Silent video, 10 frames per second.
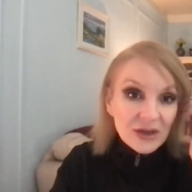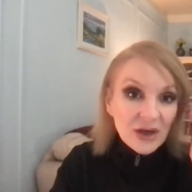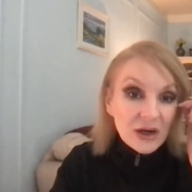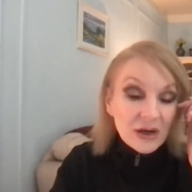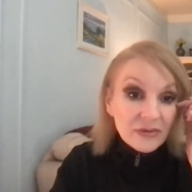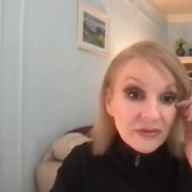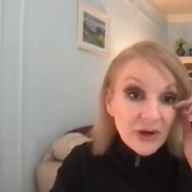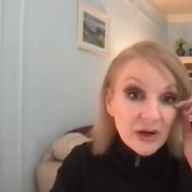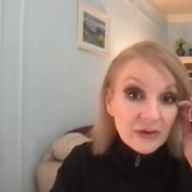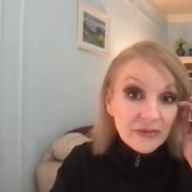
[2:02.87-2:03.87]
of,
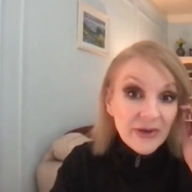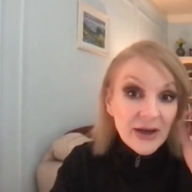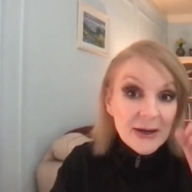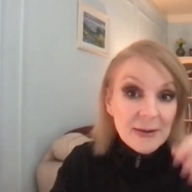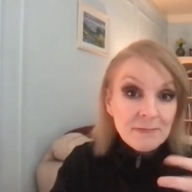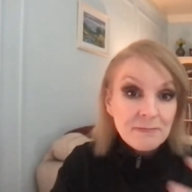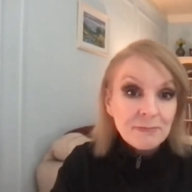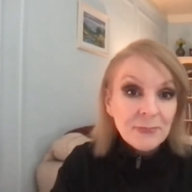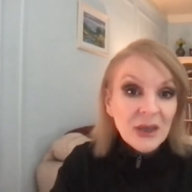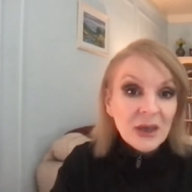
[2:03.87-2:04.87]
of um,
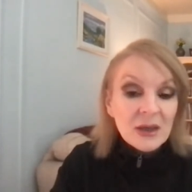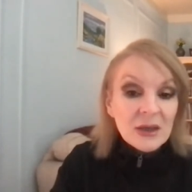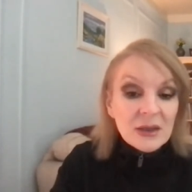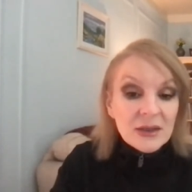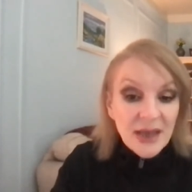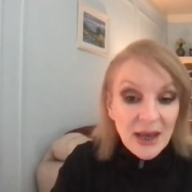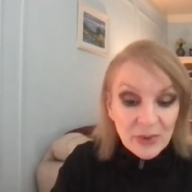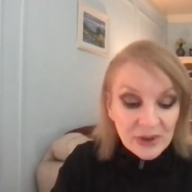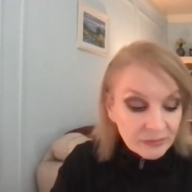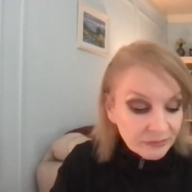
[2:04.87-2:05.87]

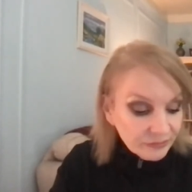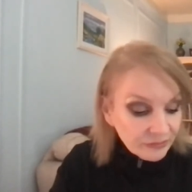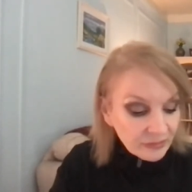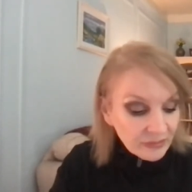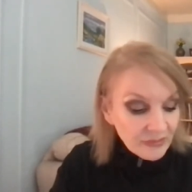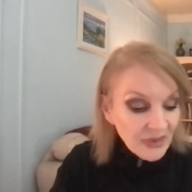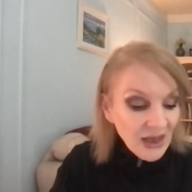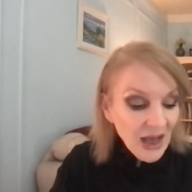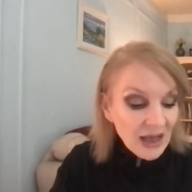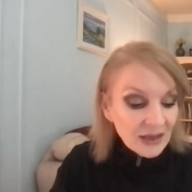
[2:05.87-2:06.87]
Samhain
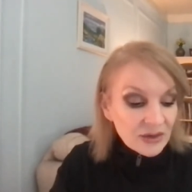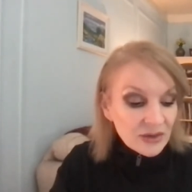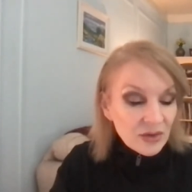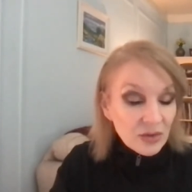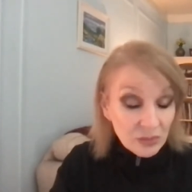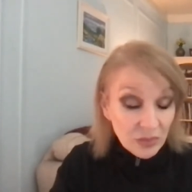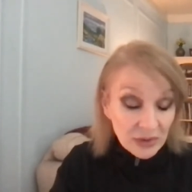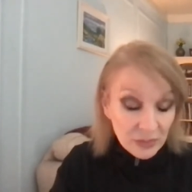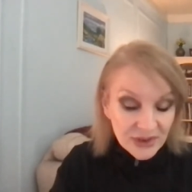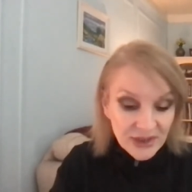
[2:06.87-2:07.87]
and or what,
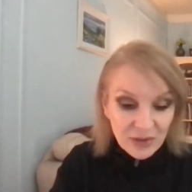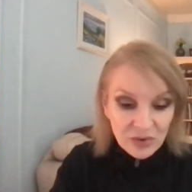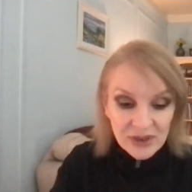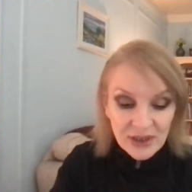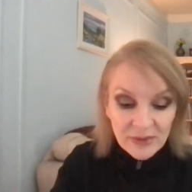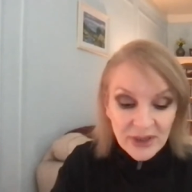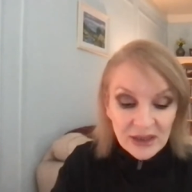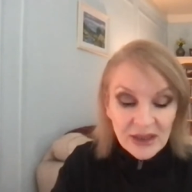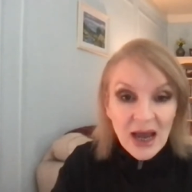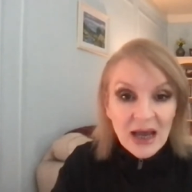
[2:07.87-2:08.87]
what's now called
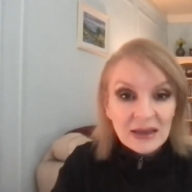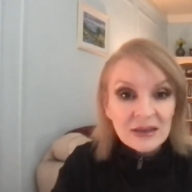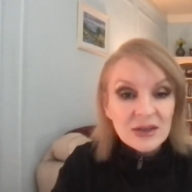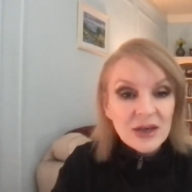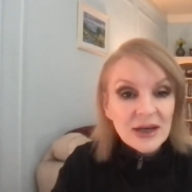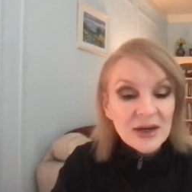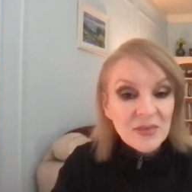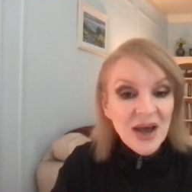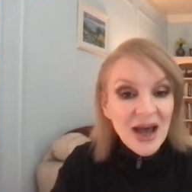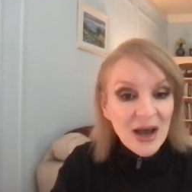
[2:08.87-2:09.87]
Halloween and um,
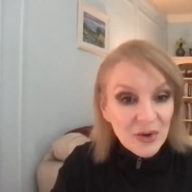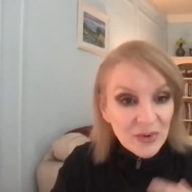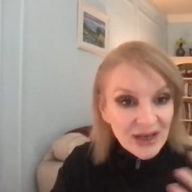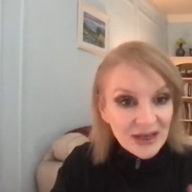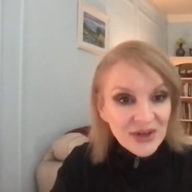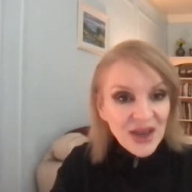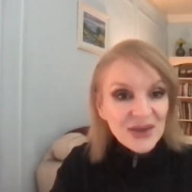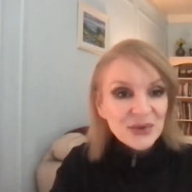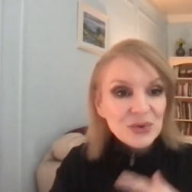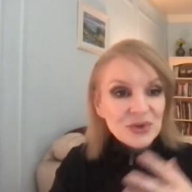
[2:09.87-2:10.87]
how it has
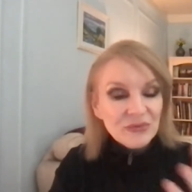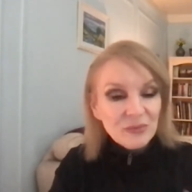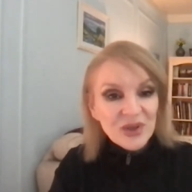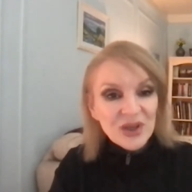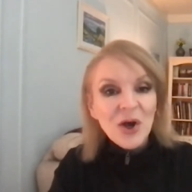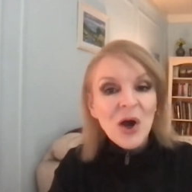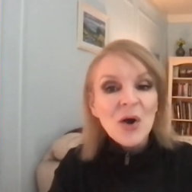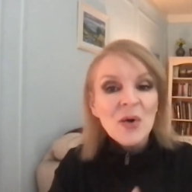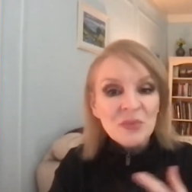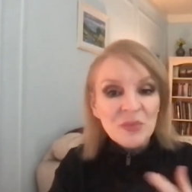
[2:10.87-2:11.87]
sort of
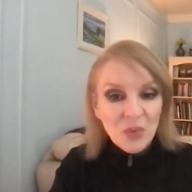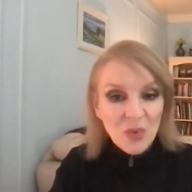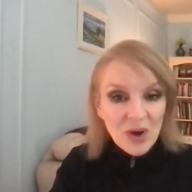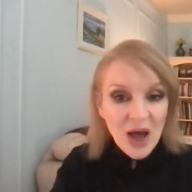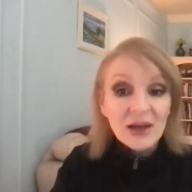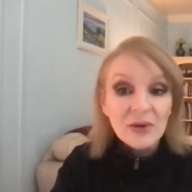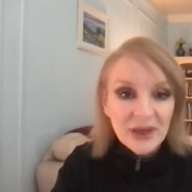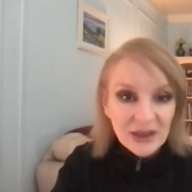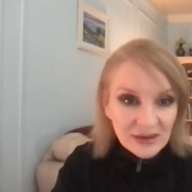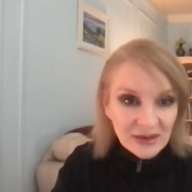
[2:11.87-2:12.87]
become
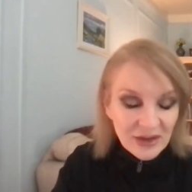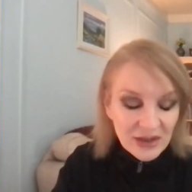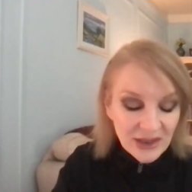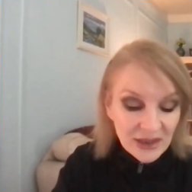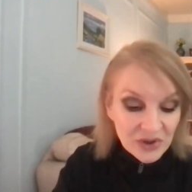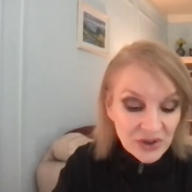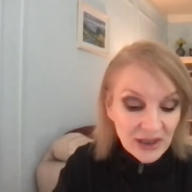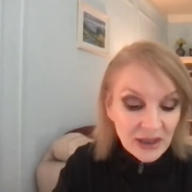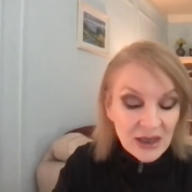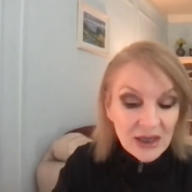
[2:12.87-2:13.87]
Halloween
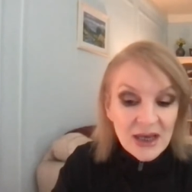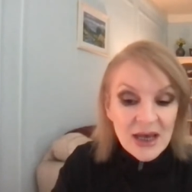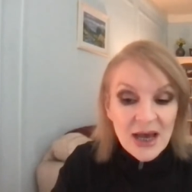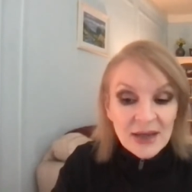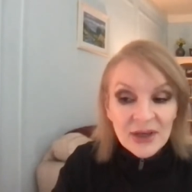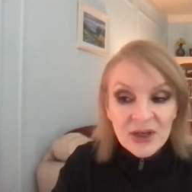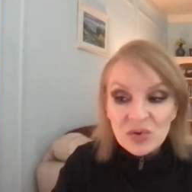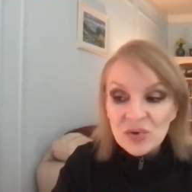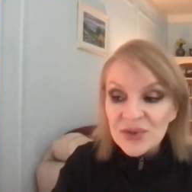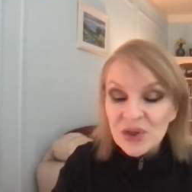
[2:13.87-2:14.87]
essentially. And then I
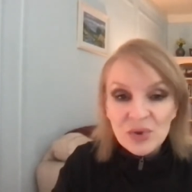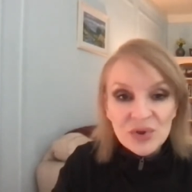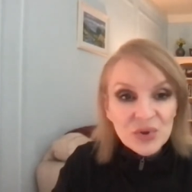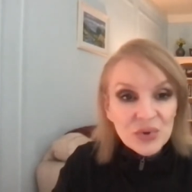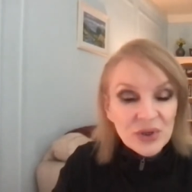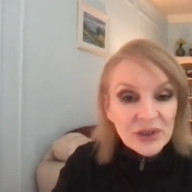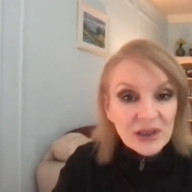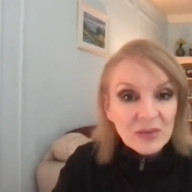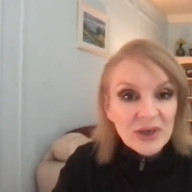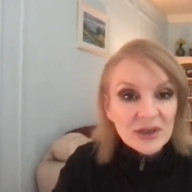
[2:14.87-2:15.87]
also want to talk a
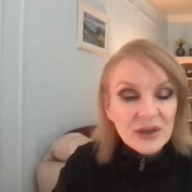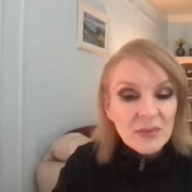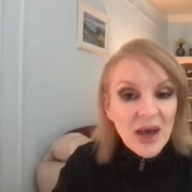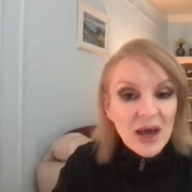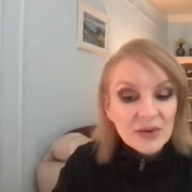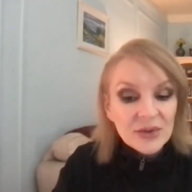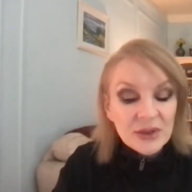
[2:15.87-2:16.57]
little bit about